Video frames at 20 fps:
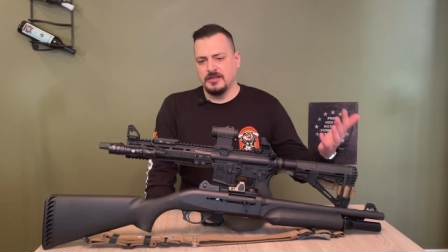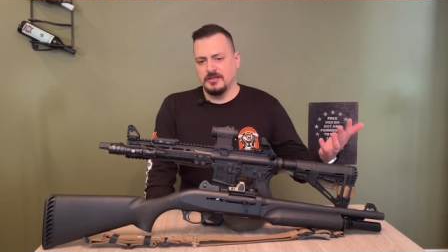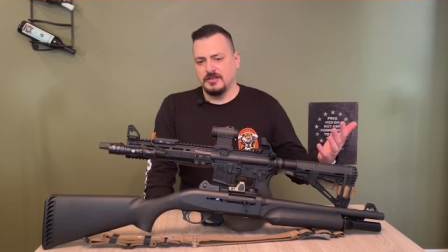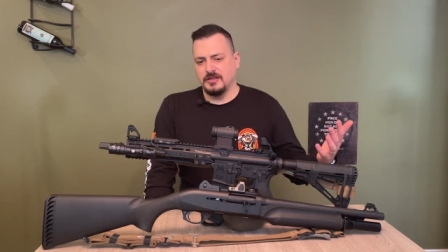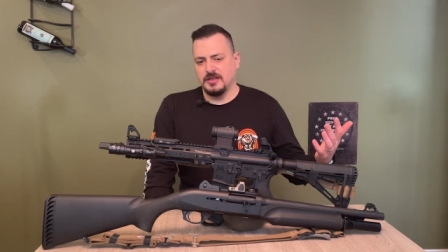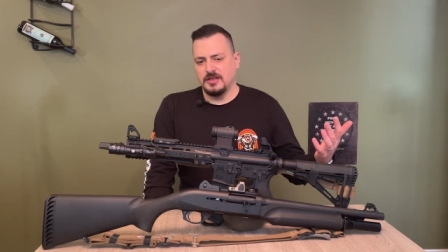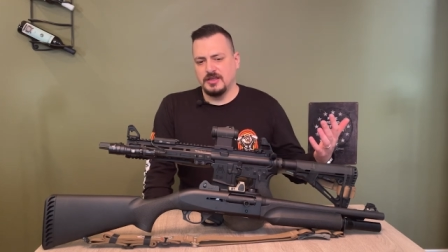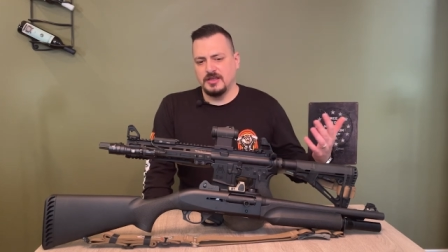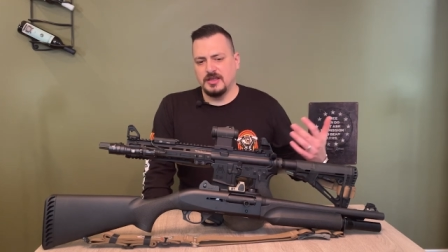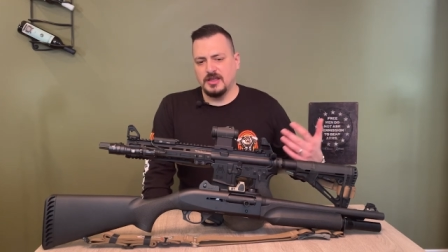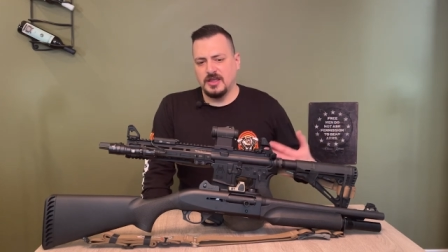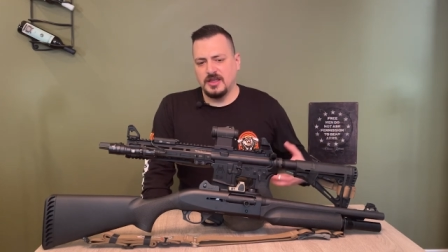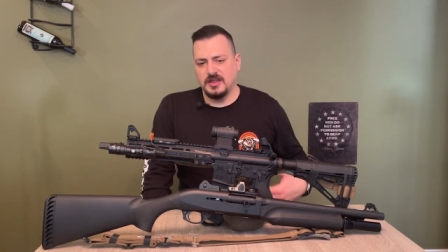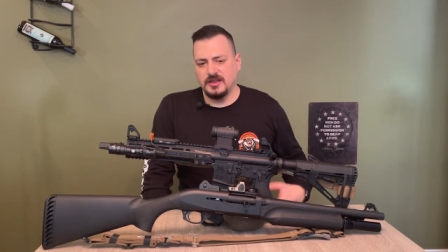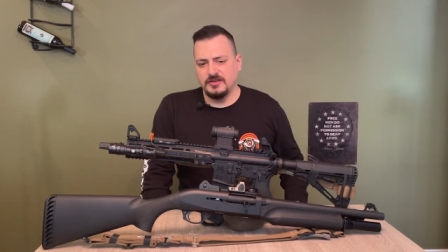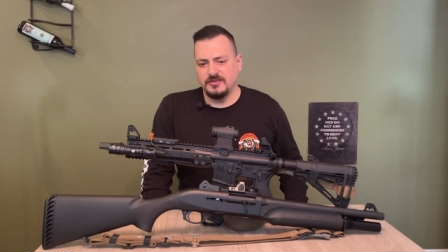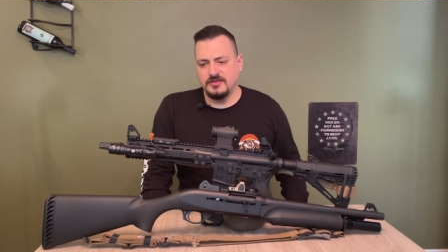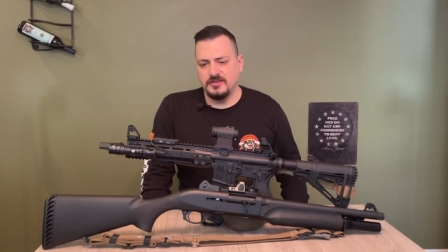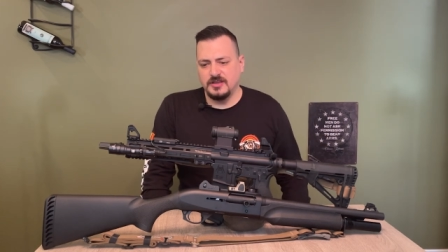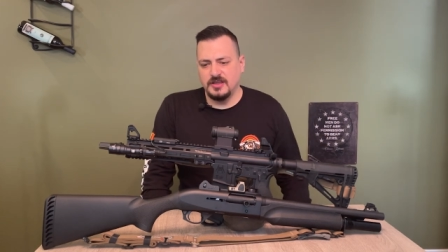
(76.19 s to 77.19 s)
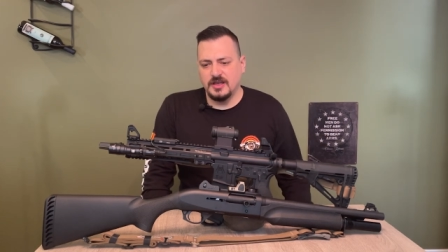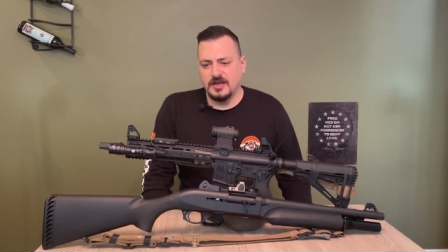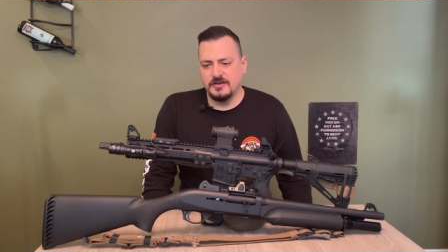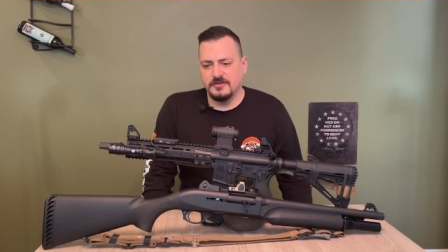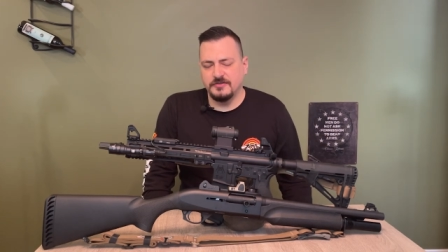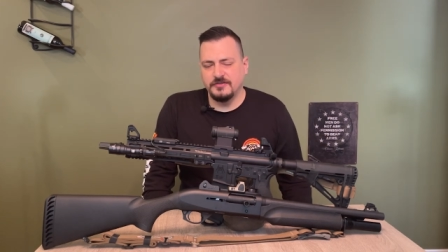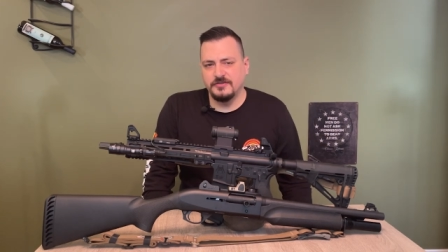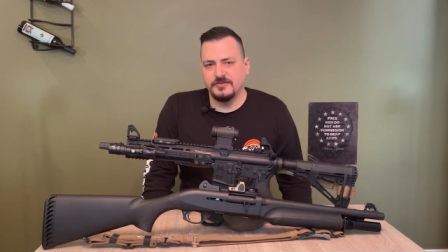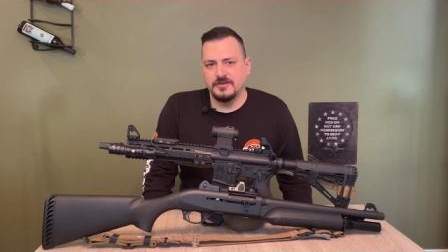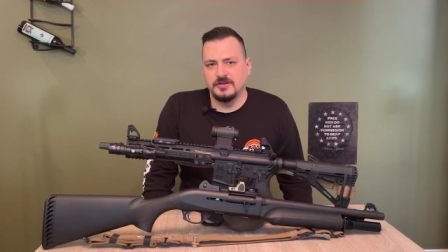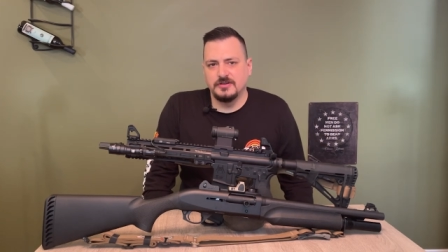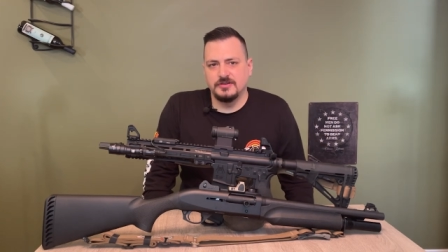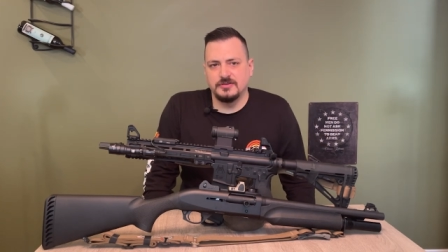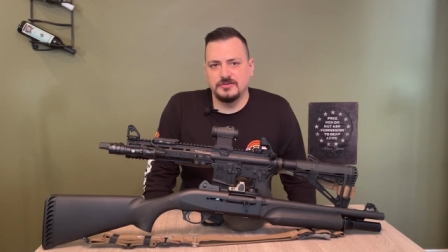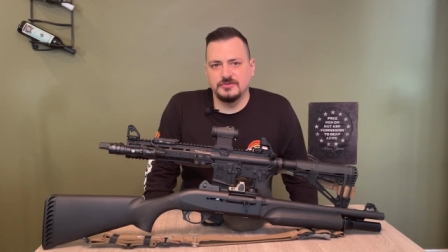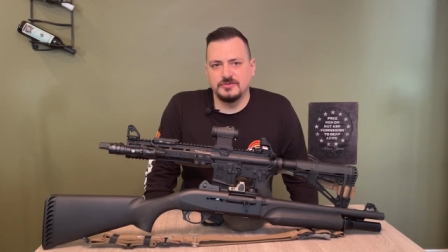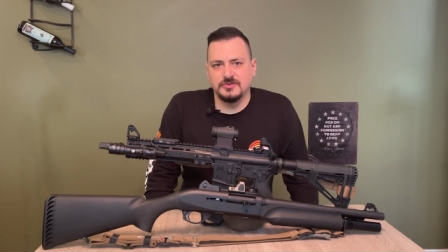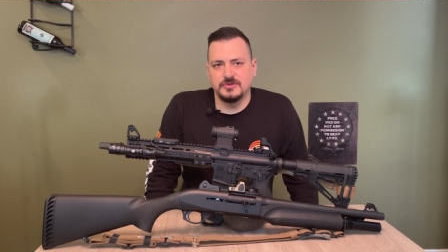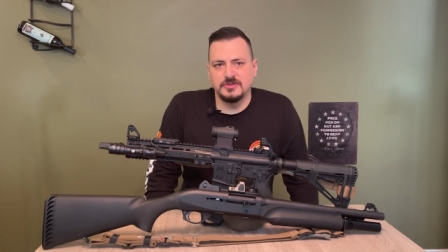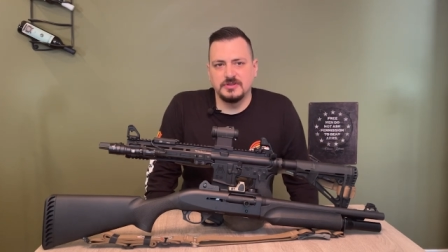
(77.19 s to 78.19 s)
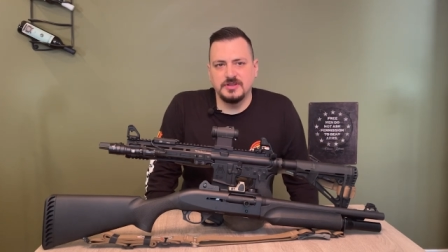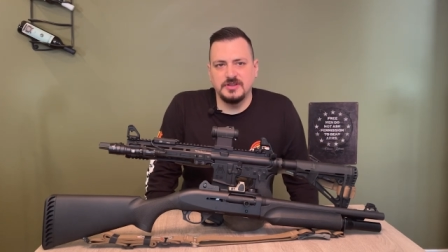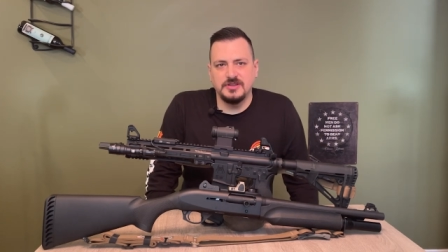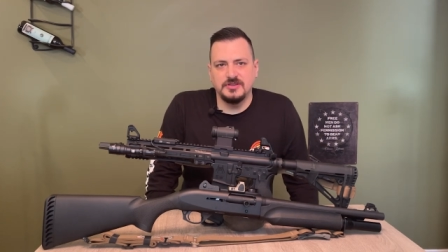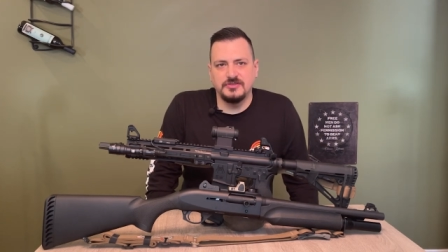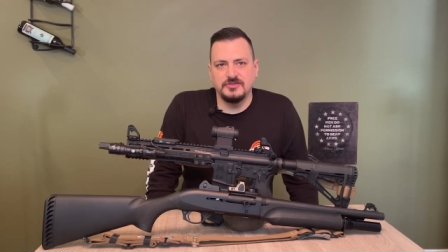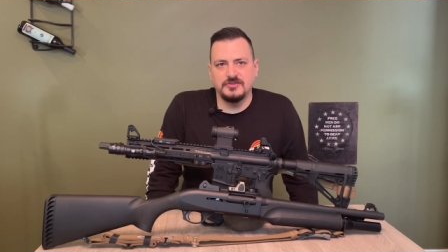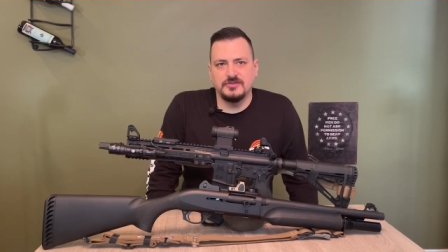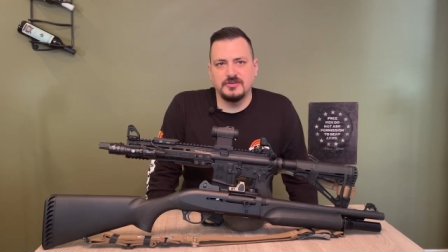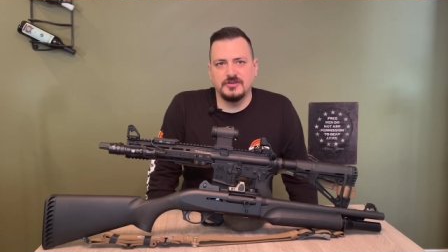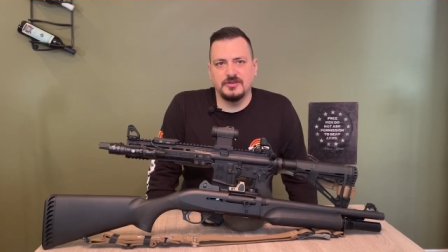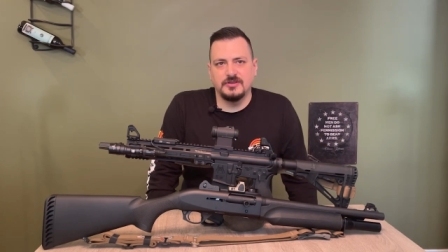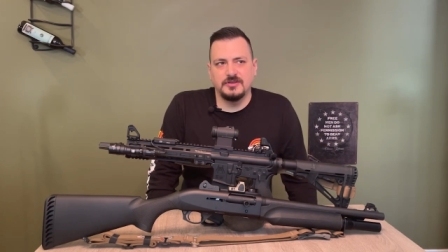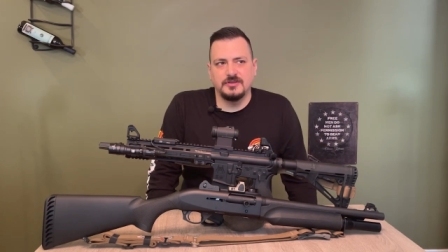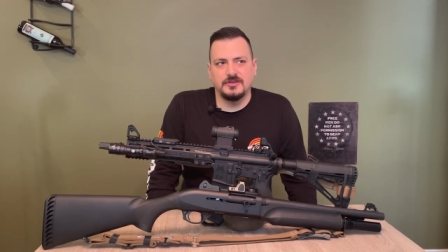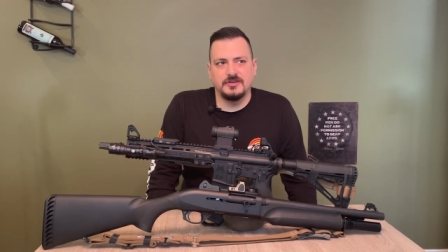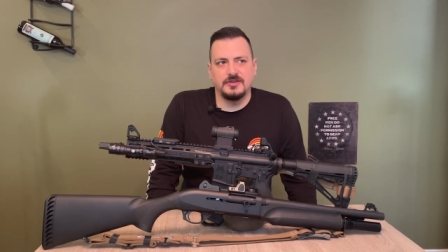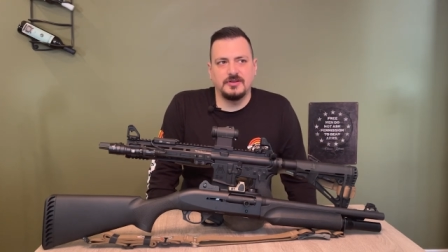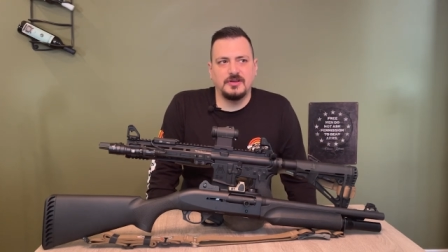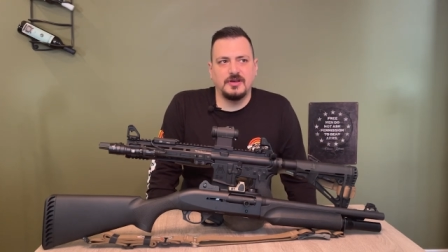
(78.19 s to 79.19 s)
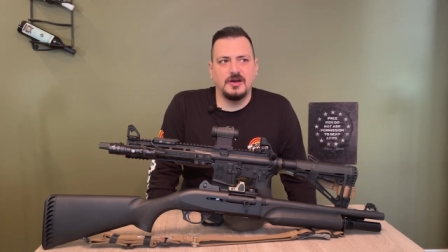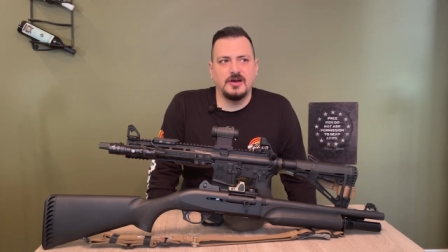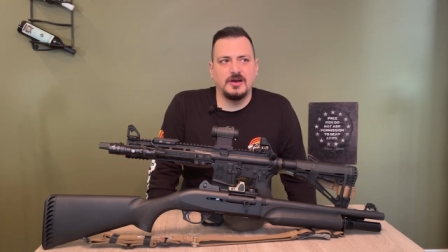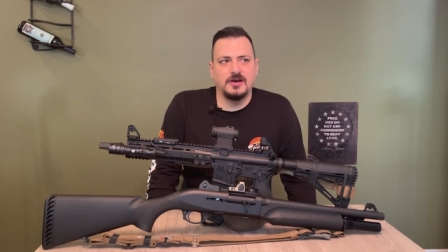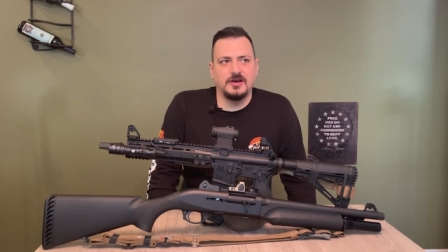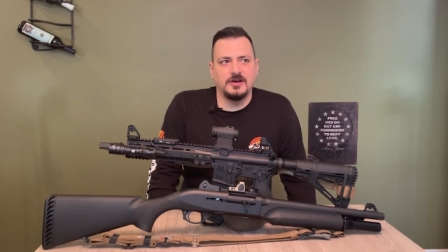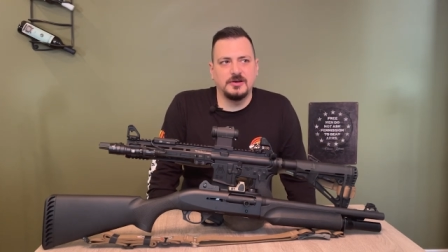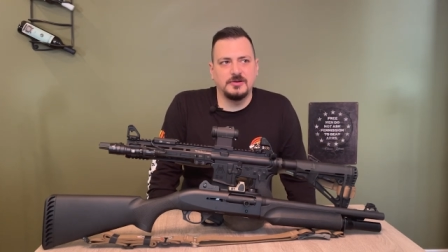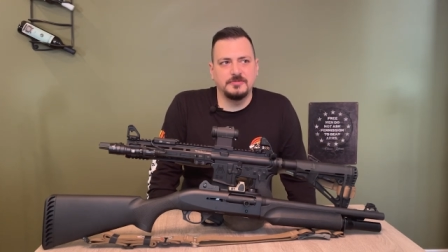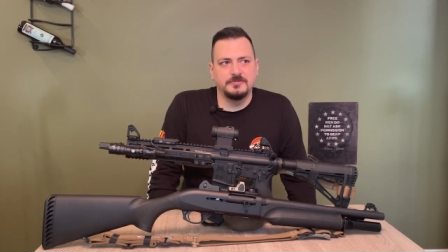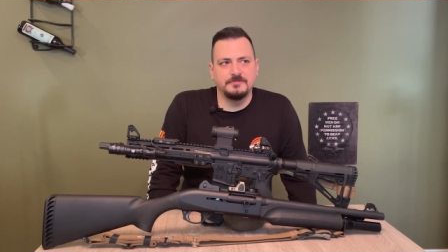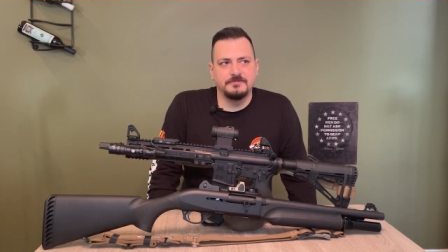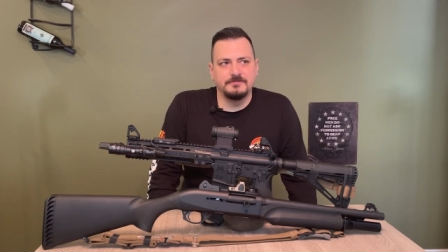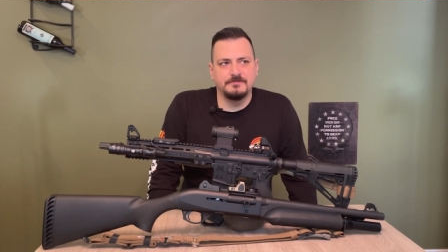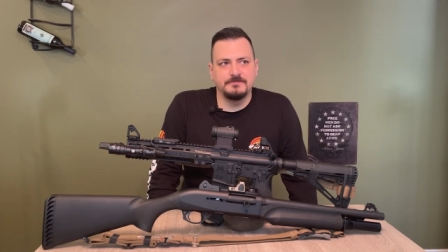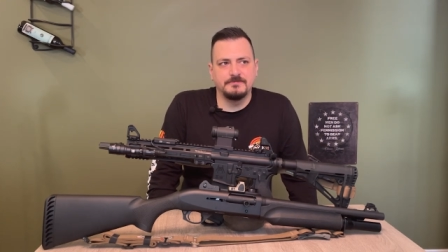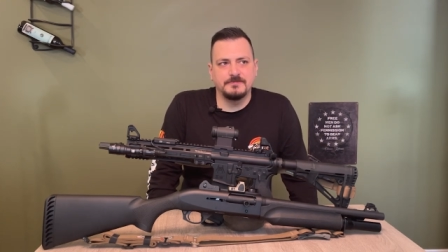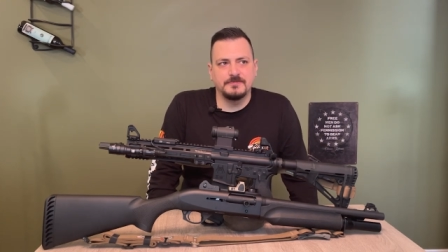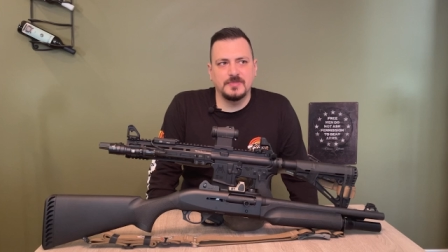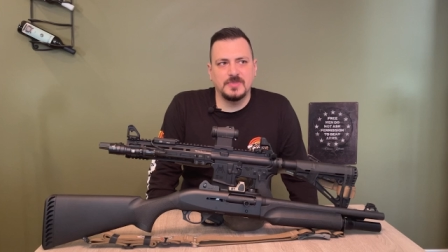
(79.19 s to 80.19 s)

the ATF released um,